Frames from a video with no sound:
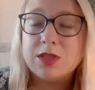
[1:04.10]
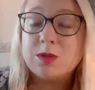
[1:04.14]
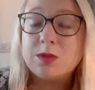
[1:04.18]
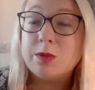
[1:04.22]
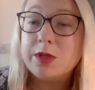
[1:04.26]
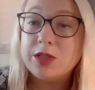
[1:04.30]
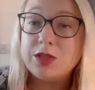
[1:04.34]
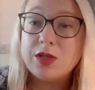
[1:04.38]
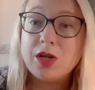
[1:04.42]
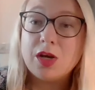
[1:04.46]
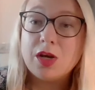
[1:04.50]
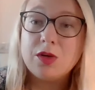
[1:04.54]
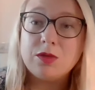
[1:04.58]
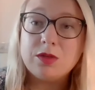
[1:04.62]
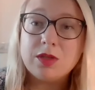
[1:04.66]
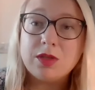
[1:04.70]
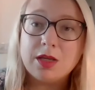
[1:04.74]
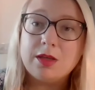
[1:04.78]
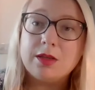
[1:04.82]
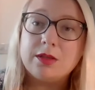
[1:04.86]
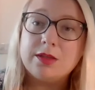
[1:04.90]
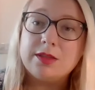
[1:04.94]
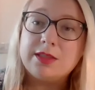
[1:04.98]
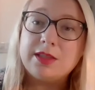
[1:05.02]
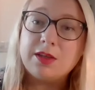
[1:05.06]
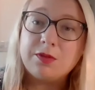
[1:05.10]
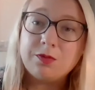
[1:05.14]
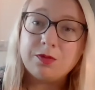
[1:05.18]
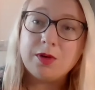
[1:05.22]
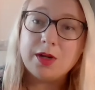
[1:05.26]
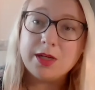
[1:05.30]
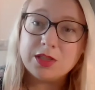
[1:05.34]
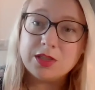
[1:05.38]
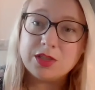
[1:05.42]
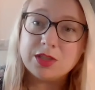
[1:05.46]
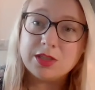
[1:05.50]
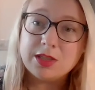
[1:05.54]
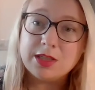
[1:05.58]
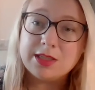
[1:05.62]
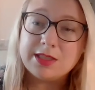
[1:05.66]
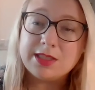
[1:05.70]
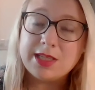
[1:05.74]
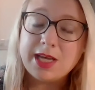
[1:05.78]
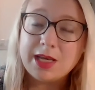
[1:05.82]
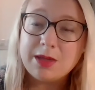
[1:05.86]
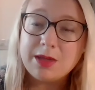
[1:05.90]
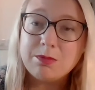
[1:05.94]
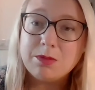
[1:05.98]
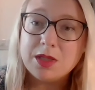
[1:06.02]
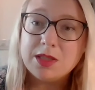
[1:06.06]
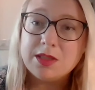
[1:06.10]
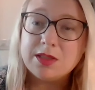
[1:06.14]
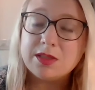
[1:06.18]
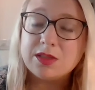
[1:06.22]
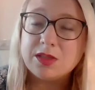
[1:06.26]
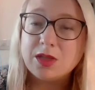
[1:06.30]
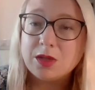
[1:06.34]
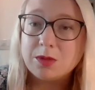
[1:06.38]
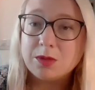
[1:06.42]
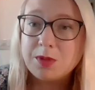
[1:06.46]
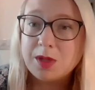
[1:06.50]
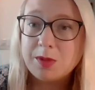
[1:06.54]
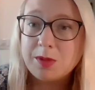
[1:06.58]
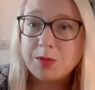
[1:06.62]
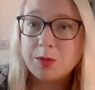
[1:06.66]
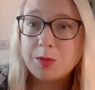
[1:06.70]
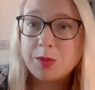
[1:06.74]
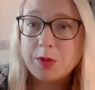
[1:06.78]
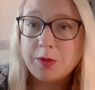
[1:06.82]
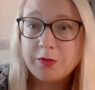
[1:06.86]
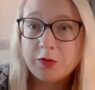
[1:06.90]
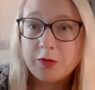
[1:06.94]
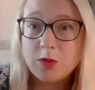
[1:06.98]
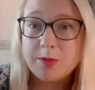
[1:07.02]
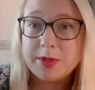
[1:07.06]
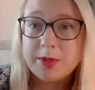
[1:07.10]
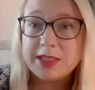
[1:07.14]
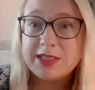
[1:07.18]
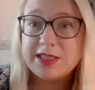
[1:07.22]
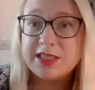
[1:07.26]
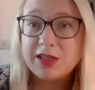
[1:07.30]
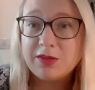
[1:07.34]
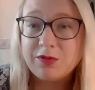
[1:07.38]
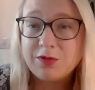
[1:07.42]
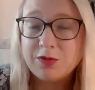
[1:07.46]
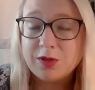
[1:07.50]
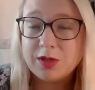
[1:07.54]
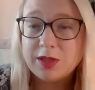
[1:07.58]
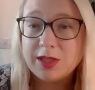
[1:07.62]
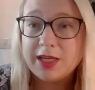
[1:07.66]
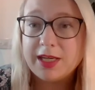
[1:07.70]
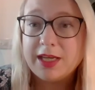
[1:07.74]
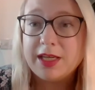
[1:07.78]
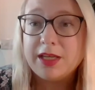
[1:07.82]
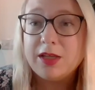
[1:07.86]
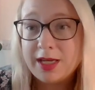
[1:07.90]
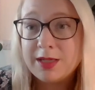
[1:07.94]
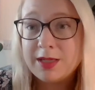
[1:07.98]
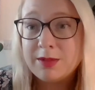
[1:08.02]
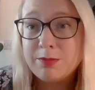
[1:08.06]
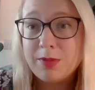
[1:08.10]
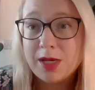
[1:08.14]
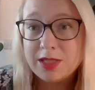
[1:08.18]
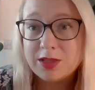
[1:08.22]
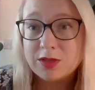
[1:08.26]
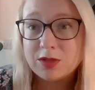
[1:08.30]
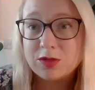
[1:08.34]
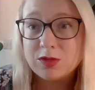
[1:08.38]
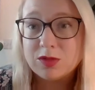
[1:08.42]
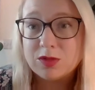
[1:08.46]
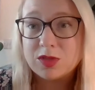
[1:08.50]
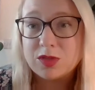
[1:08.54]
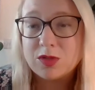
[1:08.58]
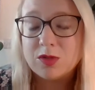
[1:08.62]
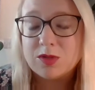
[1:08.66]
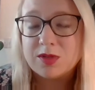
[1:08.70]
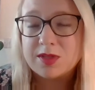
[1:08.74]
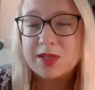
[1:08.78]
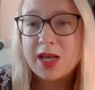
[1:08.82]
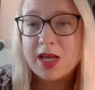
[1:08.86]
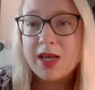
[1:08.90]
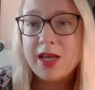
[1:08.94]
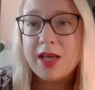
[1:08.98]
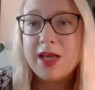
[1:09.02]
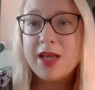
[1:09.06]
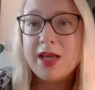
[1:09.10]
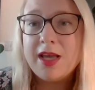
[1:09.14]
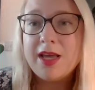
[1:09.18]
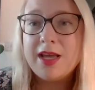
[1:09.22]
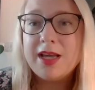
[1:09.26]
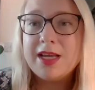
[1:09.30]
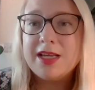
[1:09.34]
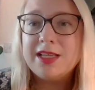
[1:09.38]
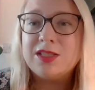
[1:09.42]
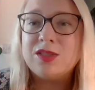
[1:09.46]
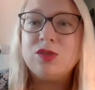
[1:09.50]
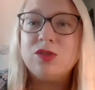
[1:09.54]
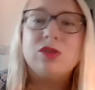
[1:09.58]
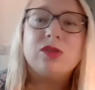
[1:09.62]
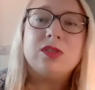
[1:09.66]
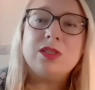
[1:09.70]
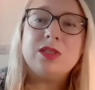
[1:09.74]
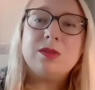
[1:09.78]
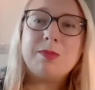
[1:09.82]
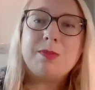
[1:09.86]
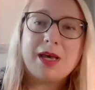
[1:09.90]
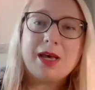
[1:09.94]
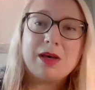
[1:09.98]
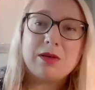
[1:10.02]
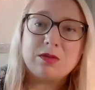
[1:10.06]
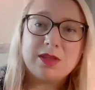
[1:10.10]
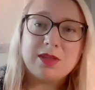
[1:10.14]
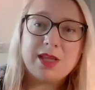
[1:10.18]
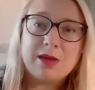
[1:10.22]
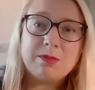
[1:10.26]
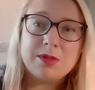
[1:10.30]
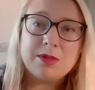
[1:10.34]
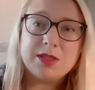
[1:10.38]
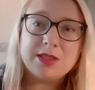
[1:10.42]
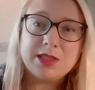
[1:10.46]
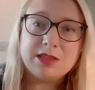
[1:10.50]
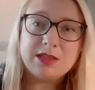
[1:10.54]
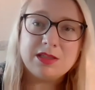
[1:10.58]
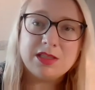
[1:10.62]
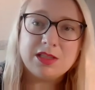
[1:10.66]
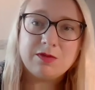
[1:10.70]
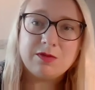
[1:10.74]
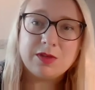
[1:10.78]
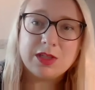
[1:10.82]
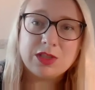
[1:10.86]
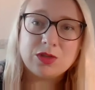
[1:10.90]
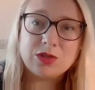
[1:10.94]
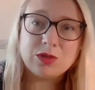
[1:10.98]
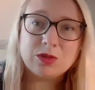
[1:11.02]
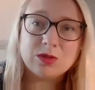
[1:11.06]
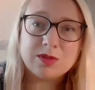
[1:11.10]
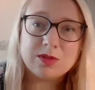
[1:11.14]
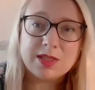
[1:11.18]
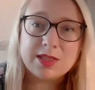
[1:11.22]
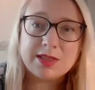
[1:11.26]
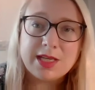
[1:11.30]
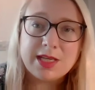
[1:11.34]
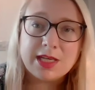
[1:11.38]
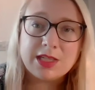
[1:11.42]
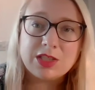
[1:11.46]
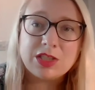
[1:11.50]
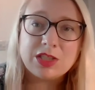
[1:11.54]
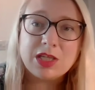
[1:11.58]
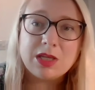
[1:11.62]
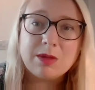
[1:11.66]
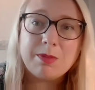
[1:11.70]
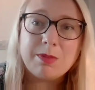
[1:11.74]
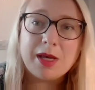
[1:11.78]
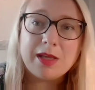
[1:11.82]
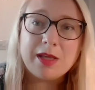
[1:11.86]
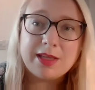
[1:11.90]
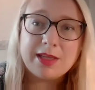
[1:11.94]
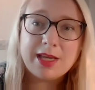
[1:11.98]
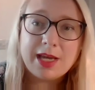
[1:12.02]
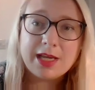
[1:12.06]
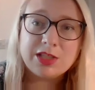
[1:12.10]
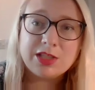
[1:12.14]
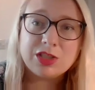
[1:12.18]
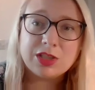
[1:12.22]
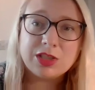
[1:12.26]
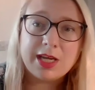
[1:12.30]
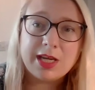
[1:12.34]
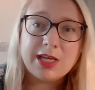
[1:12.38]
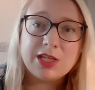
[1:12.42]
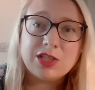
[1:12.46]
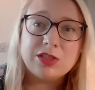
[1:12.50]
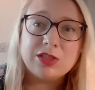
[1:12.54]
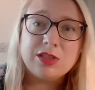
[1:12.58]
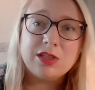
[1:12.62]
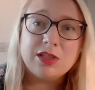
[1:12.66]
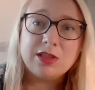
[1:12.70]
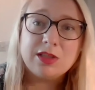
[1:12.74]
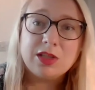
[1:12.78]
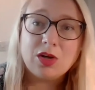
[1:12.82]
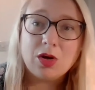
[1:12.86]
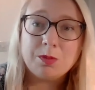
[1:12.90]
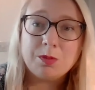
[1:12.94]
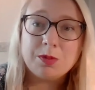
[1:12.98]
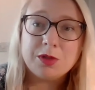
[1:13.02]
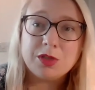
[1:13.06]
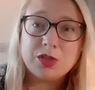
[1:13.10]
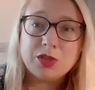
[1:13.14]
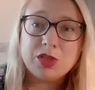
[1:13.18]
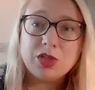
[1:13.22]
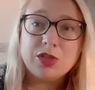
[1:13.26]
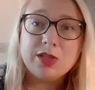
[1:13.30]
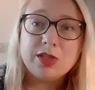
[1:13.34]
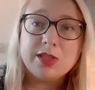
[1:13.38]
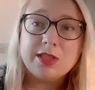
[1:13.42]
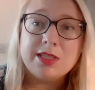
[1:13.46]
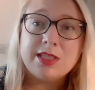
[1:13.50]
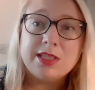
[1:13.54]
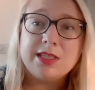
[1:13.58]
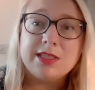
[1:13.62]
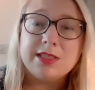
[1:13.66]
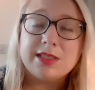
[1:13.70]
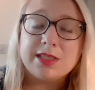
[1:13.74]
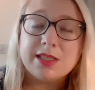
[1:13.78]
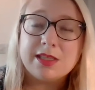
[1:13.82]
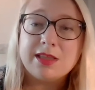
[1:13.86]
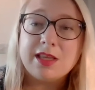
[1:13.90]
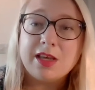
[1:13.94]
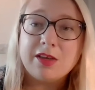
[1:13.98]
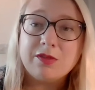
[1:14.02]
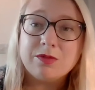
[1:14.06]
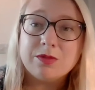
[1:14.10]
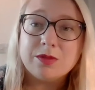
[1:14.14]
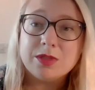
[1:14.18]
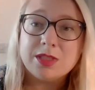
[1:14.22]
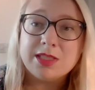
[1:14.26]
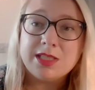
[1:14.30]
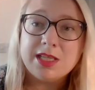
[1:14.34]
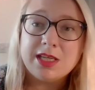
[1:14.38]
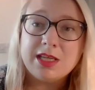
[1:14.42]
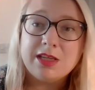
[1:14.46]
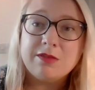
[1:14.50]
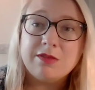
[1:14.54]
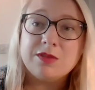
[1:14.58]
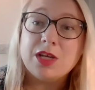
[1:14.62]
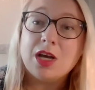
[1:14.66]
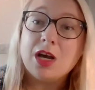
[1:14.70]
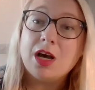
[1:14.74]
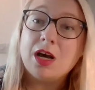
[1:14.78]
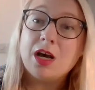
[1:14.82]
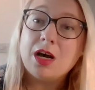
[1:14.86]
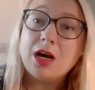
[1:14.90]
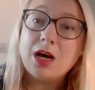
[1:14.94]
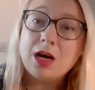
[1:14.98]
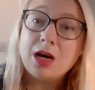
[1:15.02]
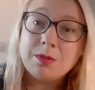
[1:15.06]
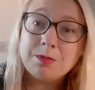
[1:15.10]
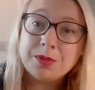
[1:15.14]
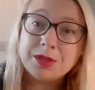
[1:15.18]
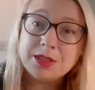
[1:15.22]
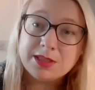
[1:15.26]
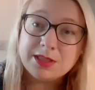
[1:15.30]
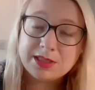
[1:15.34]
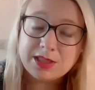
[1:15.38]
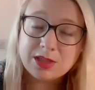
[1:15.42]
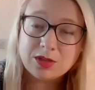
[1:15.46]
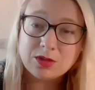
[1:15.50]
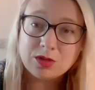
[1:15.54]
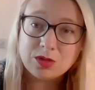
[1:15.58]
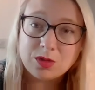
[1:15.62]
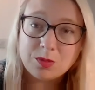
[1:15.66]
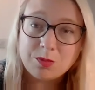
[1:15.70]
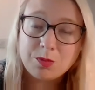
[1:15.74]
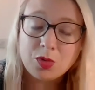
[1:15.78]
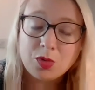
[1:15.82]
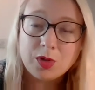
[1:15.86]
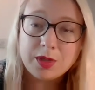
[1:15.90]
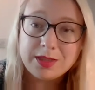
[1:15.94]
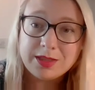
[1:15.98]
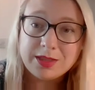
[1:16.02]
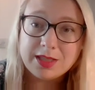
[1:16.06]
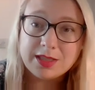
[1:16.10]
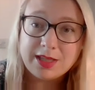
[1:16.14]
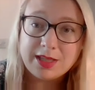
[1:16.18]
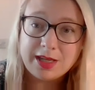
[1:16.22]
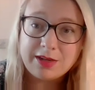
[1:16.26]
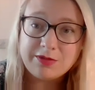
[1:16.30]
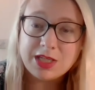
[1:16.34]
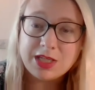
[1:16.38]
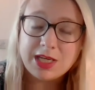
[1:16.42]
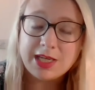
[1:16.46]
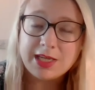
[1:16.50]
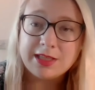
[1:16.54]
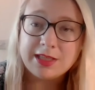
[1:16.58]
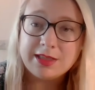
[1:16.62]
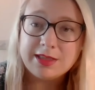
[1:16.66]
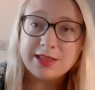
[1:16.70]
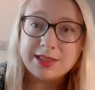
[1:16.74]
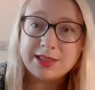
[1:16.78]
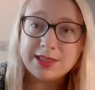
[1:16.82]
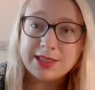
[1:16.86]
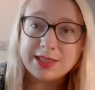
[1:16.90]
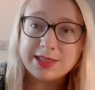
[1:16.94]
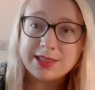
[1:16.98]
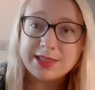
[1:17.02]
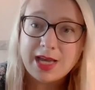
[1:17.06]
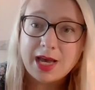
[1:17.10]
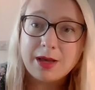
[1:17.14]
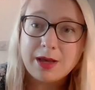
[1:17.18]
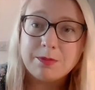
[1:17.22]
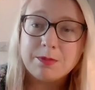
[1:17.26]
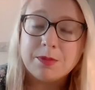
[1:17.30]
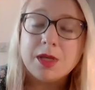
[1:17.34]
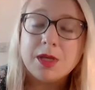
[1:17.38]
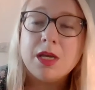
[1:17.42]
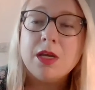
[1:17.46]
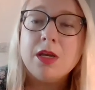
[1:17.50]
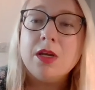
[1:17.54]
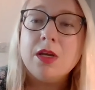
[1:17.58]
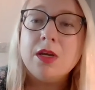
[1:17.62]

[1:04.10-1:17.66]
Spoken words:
because we know that differential attainment, so people performing differently in medical schools, is not about them as individuals. It's actually about the education and the opportunities they've received up until the point that they've taken this exam.